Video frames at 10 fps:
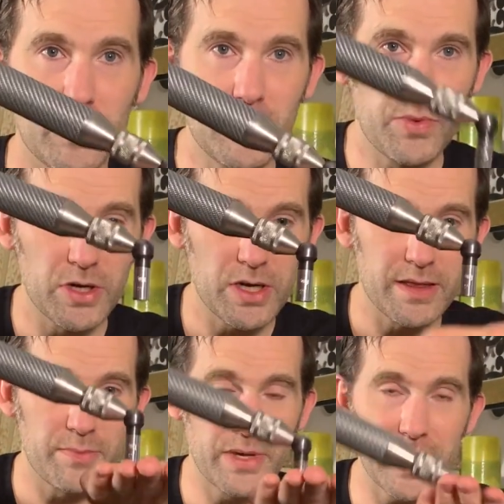when you put it
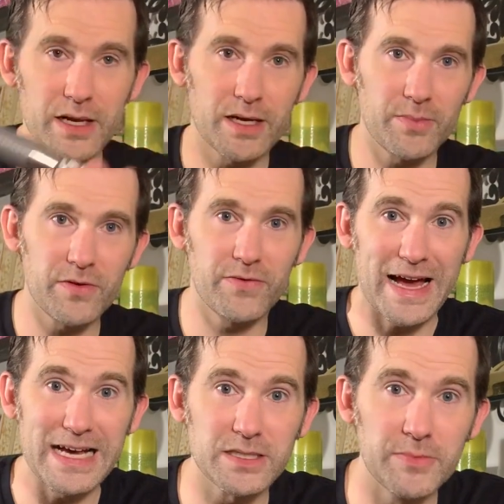on the pin, a couple of you
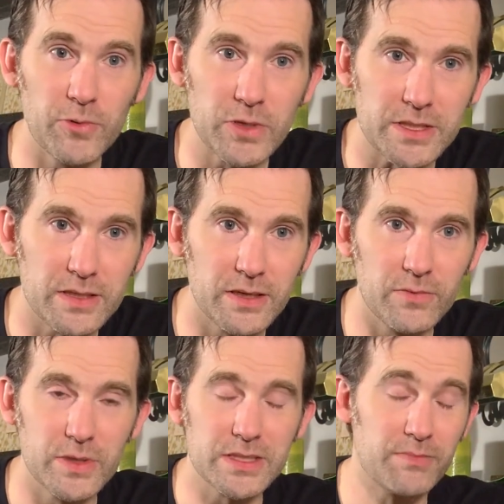have asked me what's
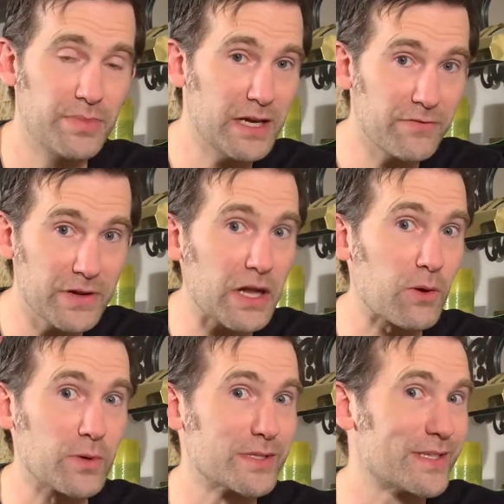the benefit
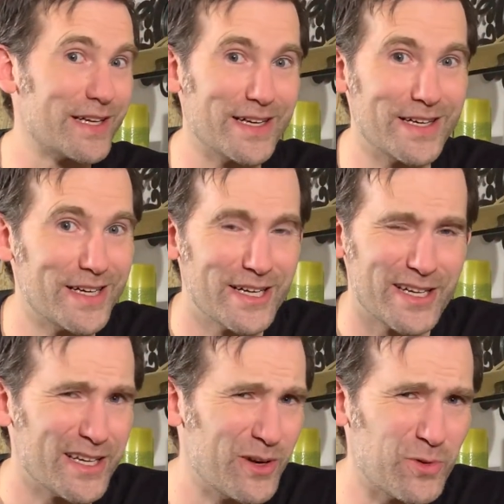or what's
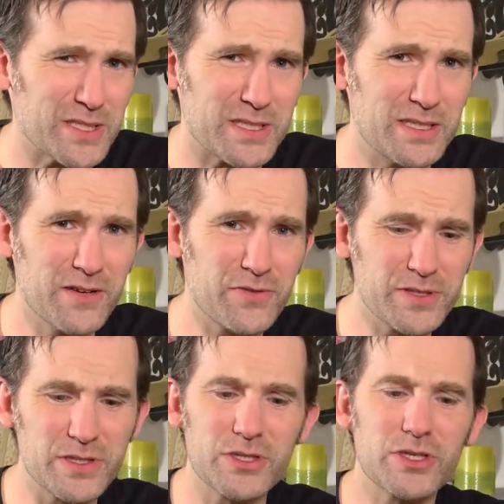the
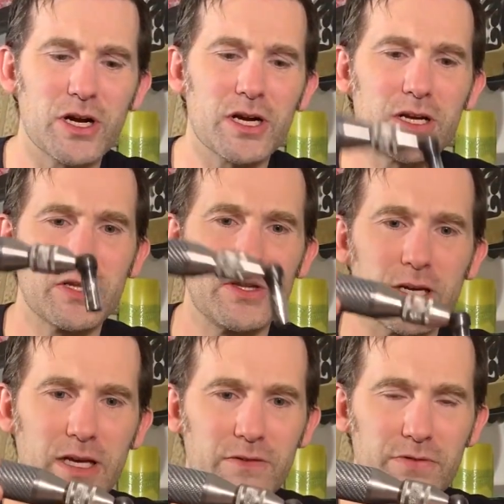difference of the Shark.
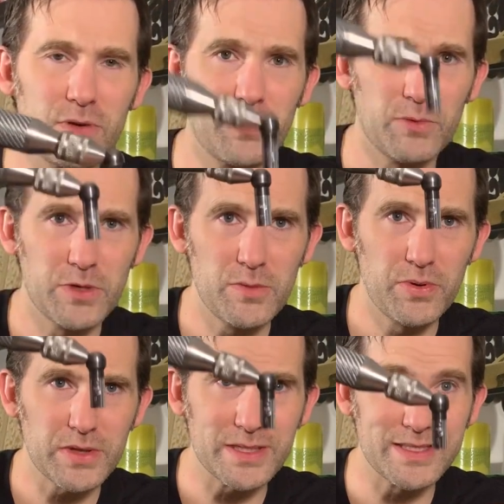Look, when you
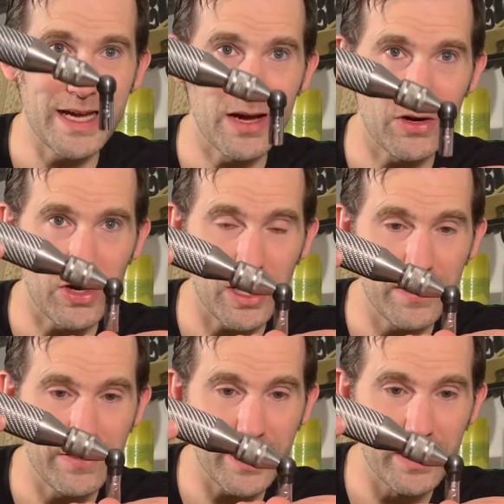put this down
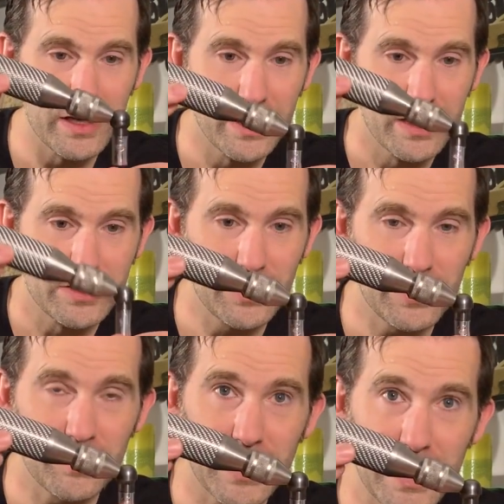on the
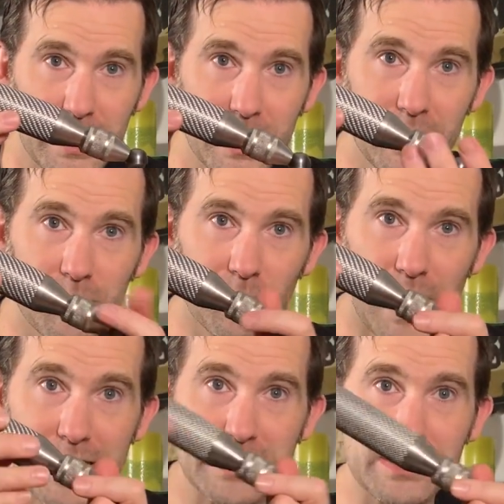tuning pin, it
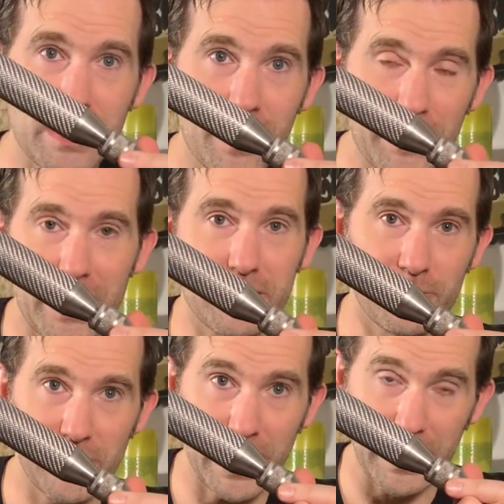rises up out of
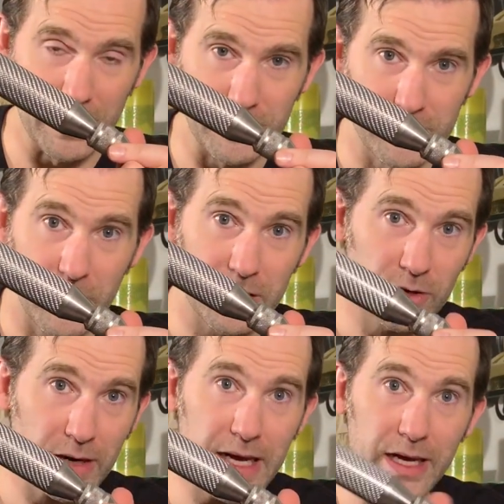the piano on a
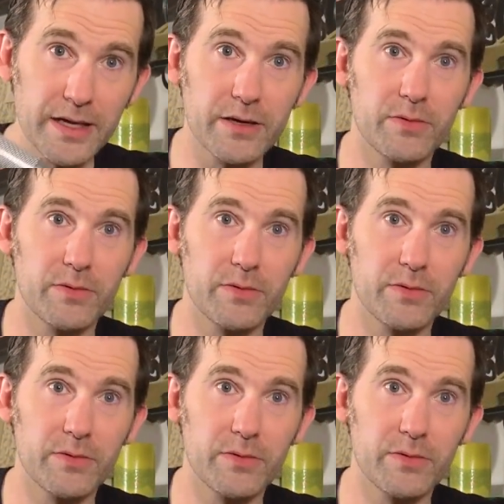grand.